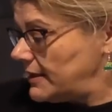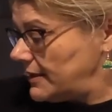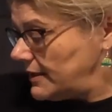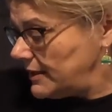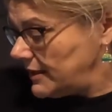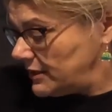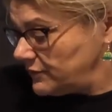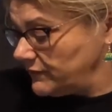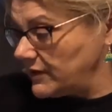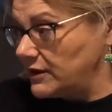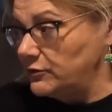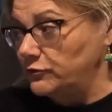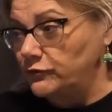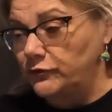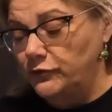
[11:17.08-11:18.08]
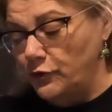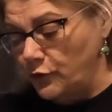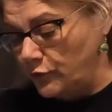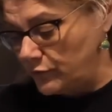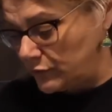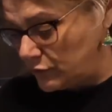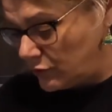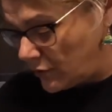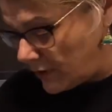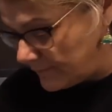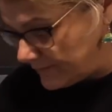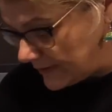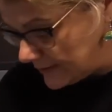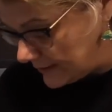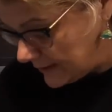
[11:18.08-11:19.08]
And you've got your stove and your
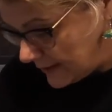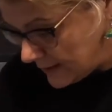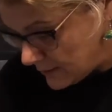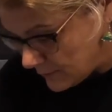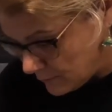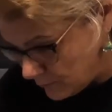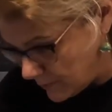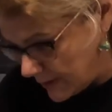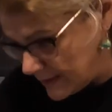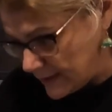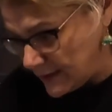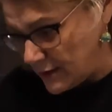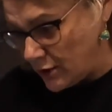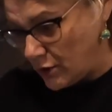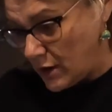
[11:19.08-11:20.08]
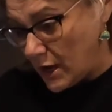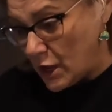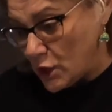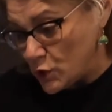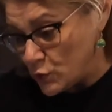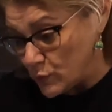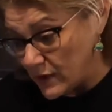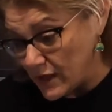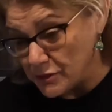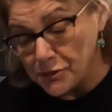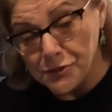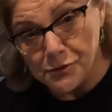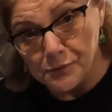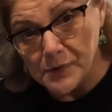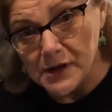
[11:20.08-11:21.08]
oven right here. You get
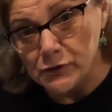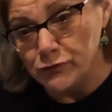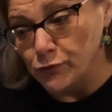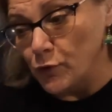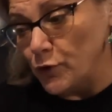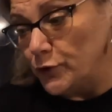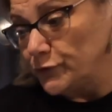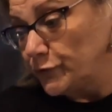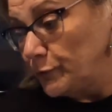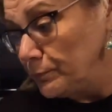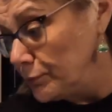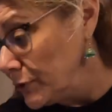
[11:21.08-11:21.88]
3 drawers